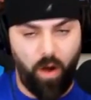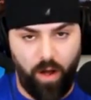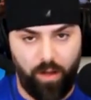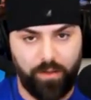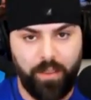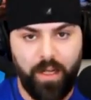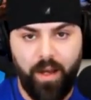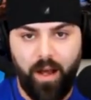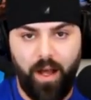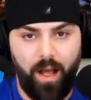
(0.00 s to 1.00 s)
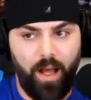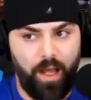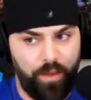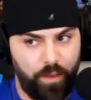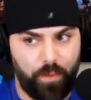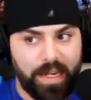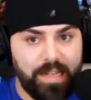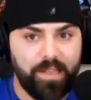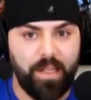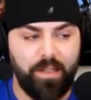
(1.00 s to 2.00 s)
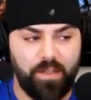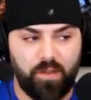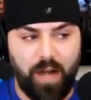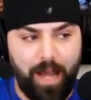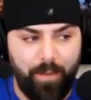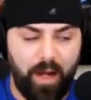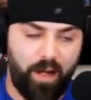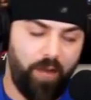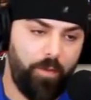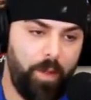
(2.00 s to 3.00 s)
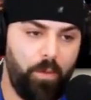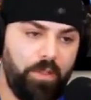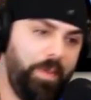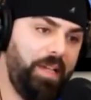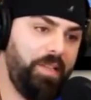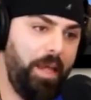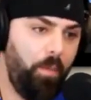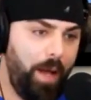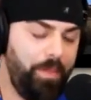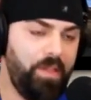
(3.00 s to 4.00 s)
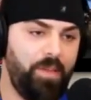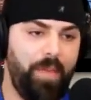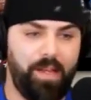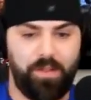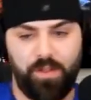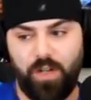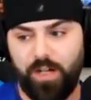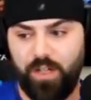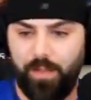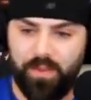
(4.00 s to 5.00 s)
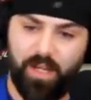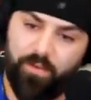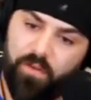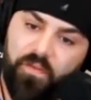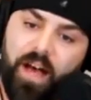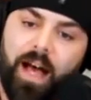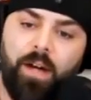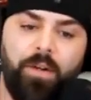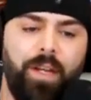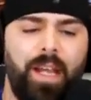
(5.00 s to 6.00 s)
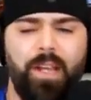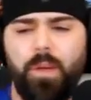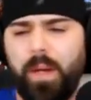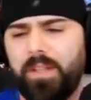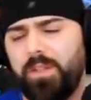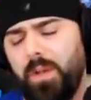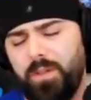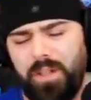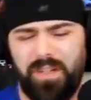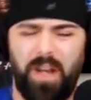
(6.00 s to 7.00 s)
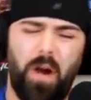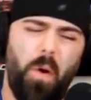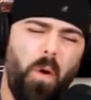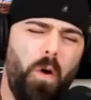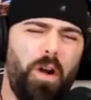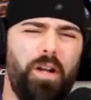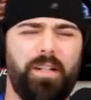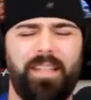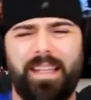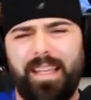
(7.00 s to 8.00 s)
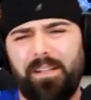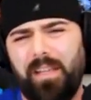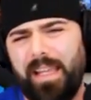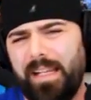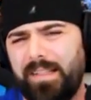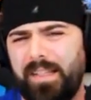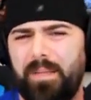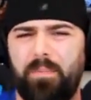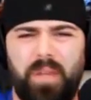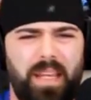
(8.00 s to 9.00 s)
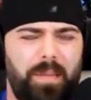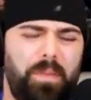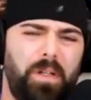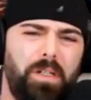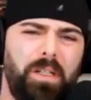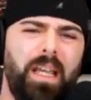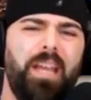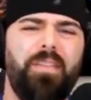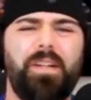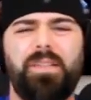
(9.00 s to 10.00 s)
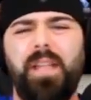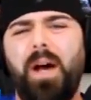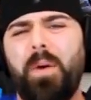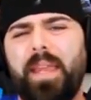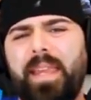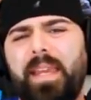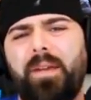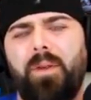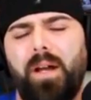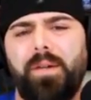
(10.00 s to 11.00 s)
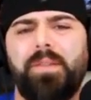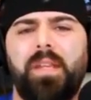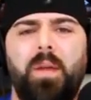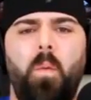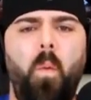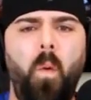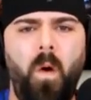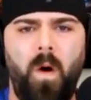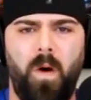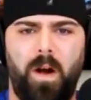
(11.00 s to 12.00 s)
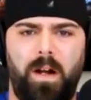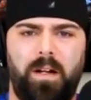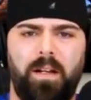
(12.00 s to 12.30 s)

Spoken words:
all. The reason described by our government was because they had weapons of mass destruction. It was never found. U.S. soldiers are ordered to kill innocent people. There's no heroes in war.